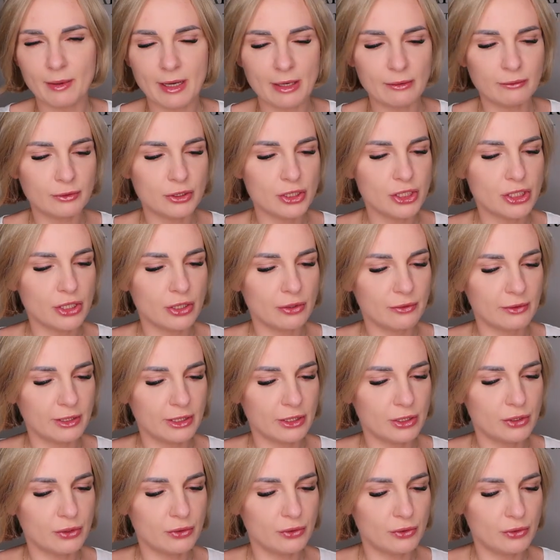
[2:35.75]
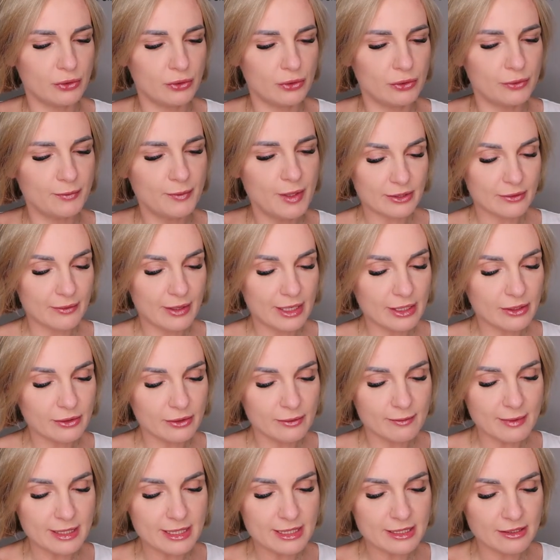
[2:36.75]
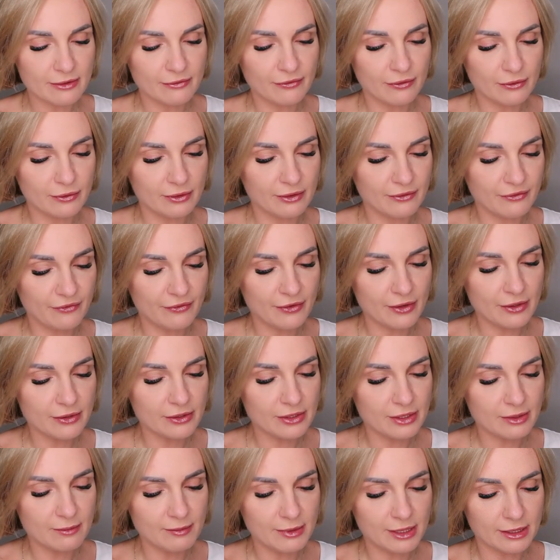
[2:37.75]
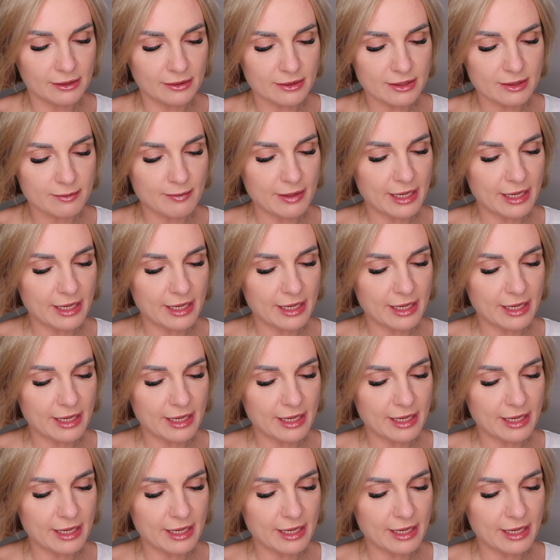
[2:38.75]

I will show it to you. So I got myself only 30 meals,